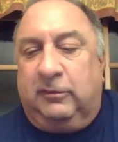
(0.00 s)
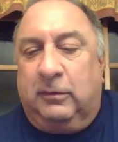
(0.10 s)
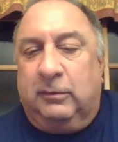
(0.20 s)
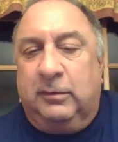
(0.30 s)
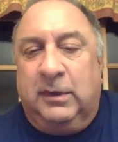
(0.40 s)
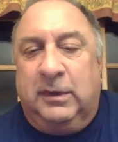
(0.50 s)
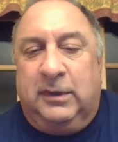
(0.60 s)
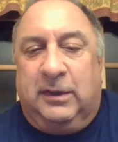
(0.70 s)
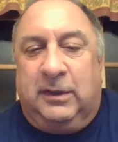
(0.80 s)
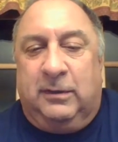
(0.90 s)
So
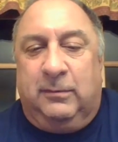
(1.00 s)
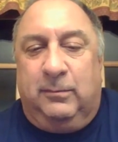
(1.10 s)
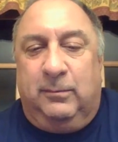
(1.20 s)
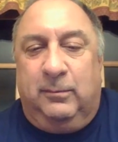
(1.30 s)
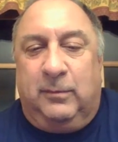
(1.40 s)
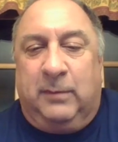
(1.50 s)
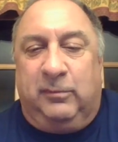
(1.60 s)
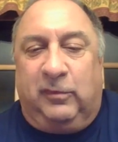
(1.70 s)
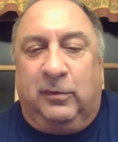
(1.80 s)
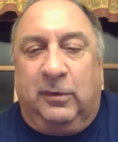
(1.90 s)

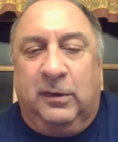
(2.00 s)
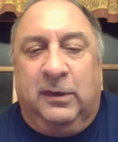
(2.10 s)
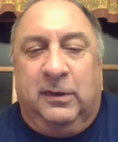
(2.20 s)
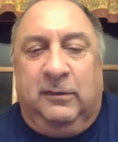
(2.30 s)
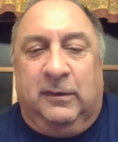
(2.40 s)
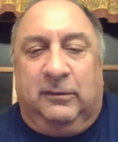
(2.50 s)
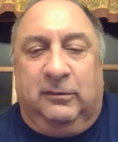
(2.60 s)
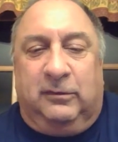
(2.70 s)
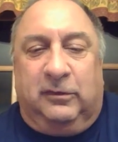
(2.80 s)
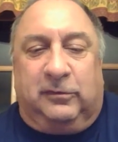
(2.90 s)
I'm sure that
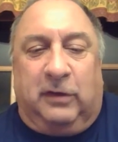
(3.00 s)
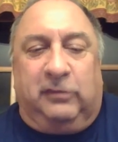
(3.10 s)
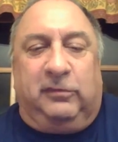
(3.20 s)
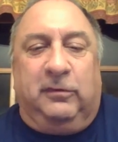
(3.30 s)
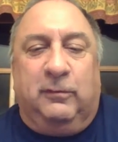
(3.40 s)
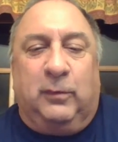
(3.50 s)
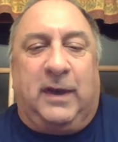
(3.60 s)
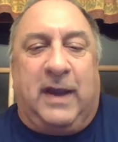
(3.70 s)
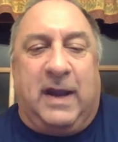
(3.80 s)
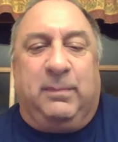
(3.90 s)
discussion of
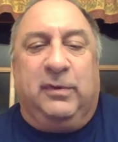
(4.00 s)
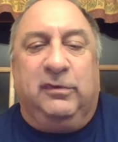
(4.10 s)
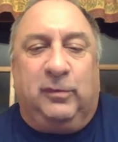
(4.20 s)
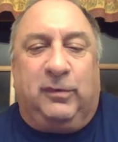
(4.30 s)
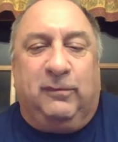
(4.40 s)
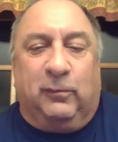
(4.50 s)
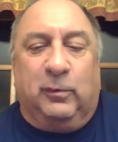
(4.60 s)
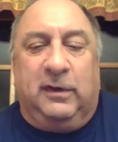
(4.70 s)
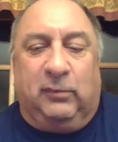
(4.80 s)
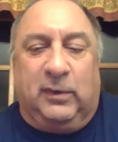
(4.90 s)
what happens with the
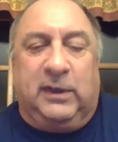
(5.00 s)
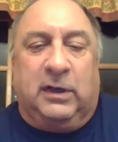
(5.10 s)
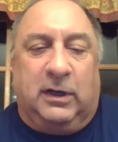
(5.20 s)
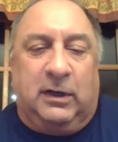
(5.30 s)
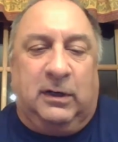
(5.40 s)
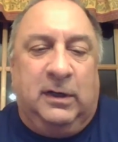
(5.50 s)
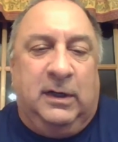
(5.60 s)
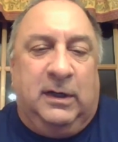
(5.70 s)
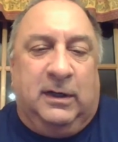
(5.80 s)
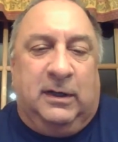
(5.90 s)
43 car
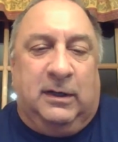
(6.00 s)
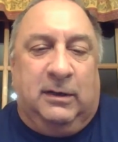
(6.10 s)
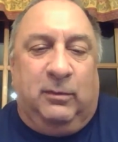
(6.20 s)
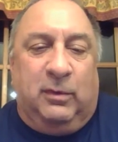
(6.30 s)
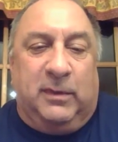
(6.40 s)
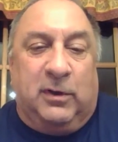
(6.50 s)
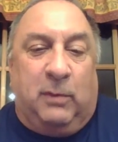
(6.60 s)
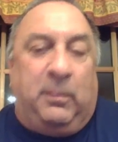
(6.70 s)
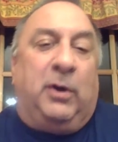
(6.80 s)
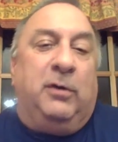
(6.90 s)
will be
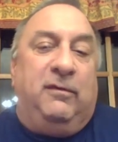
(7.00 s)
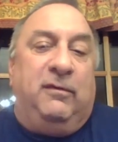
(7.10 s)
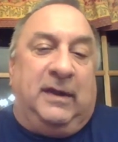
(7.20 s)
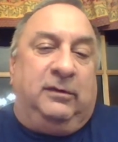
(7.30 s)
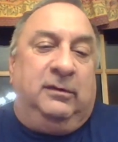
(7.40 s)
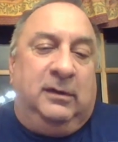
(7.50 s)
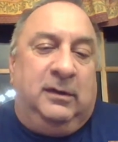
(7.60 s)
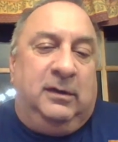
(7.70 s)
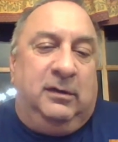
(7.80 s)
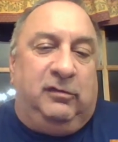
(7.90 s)
all part of that
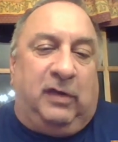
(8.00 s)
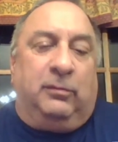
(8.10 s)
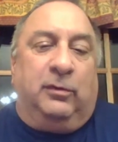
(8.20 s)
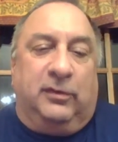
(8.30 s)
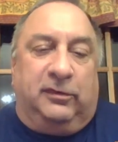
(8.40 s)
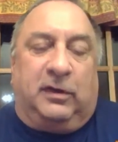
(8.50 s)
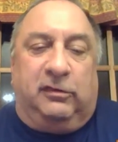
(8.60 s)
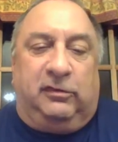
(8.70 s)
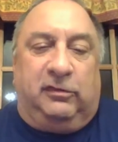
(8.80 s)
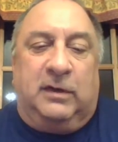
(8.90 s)
general
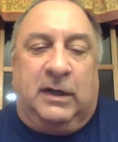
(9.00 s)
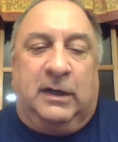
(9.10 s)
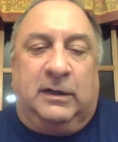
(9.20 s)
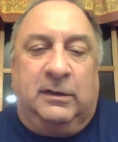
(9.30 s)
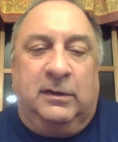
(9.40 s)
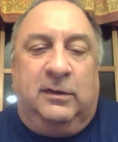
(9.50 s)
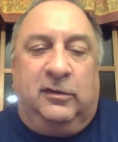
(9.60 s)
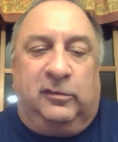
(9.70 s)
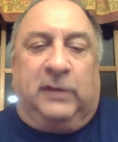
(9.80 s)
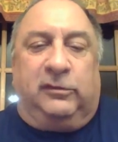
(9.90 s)
discussion on
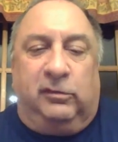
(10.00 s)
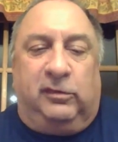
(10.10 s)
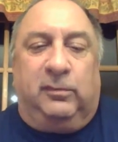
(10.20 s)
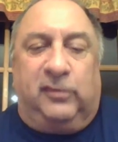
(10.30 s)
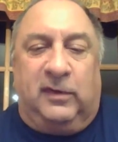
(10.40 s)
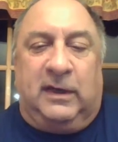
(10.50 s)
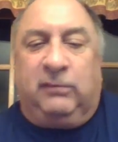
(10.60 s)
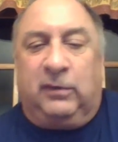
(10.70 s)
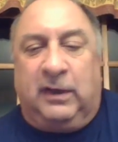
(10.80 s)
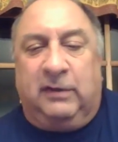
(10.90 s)
sponsorships and
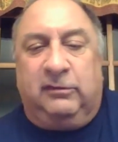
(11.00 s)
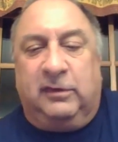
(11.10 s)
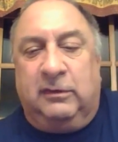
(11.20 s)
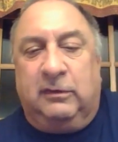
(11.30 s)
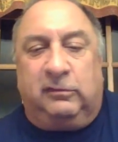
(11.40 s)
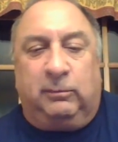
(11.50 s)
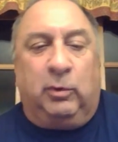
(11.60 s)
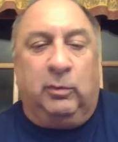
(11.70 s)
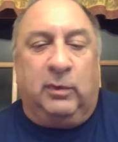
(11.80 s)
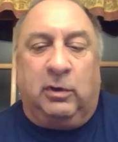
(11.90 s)
advertising in the
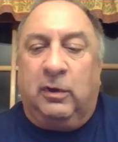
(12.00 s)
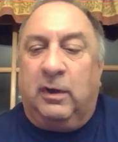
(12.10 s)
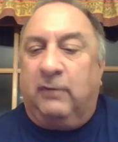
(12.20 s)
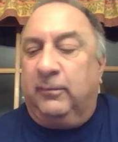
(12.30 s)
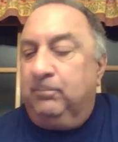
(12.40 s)
sport we all love.